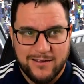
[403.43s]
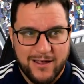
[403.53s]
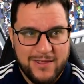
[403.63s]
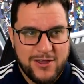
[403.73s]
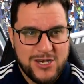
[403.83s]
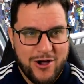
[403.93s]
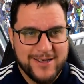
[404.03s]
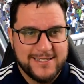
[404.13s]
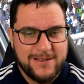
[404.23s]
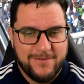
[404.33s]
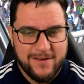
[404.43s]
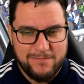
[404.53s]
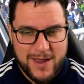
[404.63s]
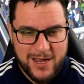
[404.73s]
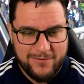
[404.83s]
In the 95th
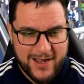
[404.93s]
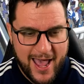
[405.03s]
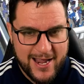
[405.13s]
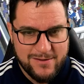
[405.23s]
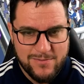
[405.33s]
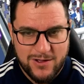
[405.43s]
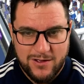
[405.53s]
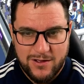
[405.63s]
minute of a game,